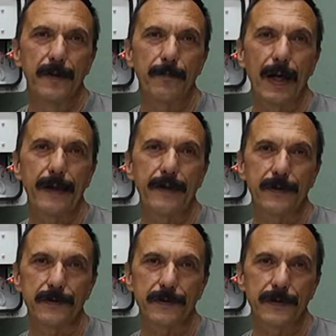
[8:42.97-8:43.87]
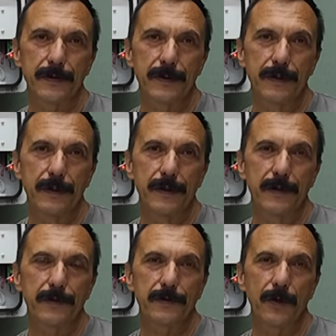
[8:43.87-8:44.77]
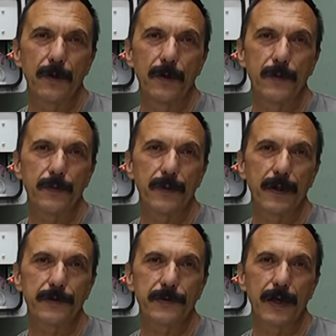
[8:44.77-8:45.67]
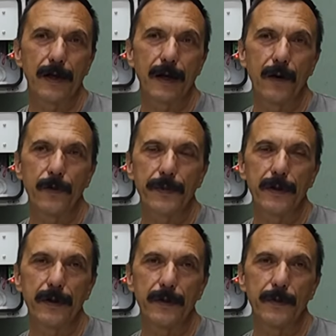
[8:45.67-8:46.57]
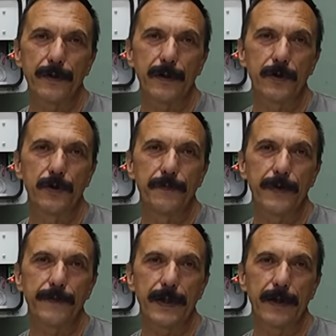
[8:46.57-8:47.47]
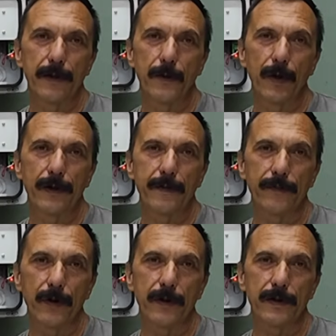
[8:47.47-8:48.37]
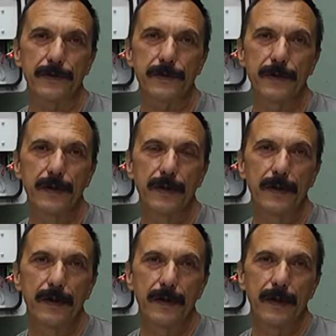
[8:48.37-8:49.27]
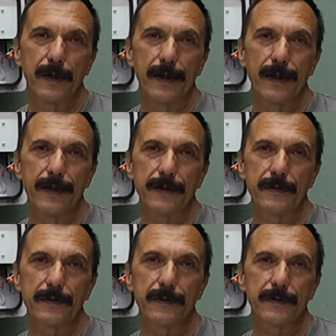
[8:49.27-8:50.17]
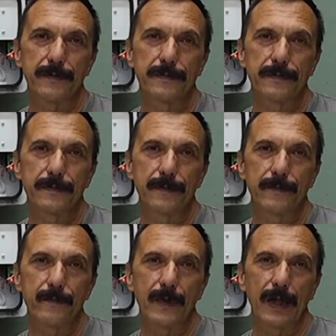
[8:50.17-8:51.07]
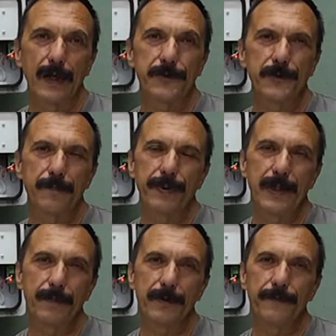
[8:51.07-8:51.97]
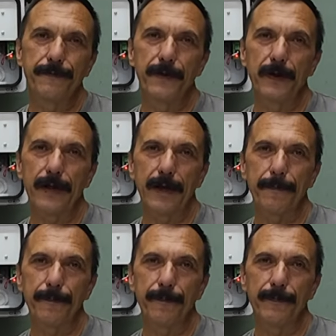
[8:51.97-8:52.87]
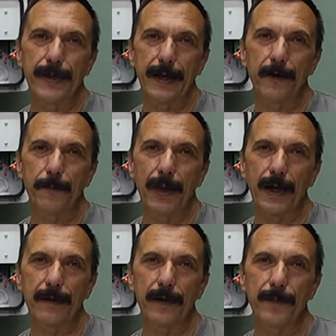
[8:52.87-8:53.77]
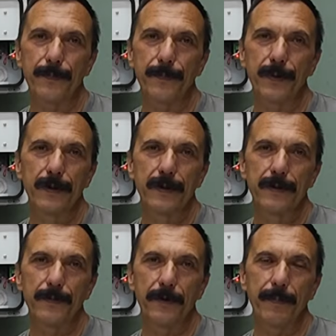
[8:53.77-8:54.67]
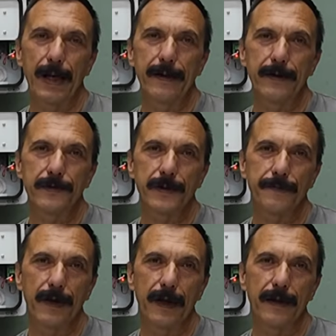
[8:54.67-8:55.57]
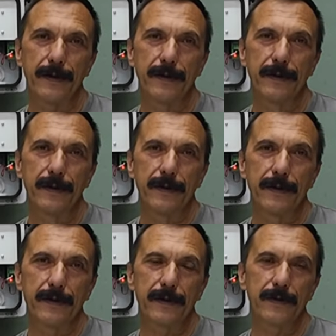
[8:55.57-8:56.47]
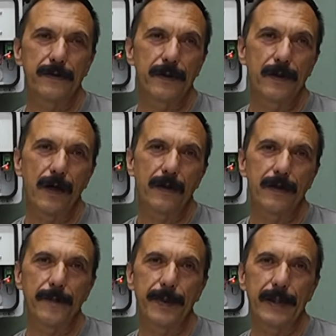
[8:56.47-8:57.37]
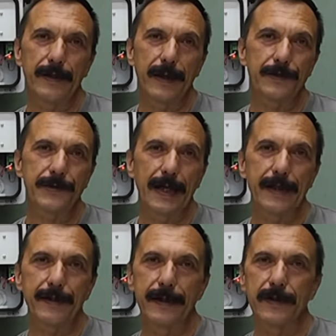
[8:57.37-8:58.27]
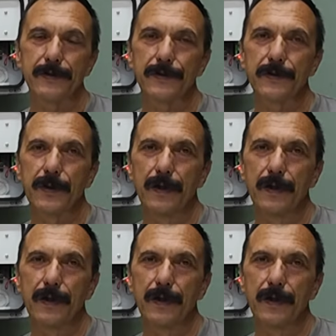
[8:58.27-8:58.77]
miners. So I'll start out with the 250 kilowatt inverters, and I should be able to fill that nanopod up with miners if they're all going to be S19s,